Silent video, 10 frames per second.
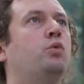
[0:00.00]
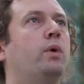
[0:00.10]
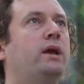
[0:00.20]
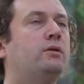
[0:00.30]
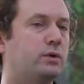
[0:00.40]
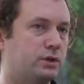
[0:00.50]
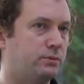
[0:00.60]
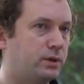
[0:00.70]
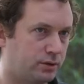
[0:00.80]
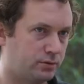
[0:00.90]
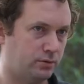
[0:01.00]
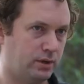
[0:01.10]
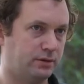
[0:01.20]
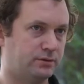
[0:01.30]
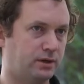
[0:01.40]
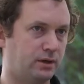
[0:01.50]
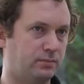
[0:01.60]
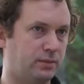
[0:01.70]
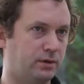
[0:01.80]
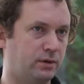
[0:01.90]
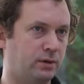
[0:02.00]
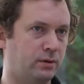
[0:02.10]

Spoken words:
way in which we control landscape. One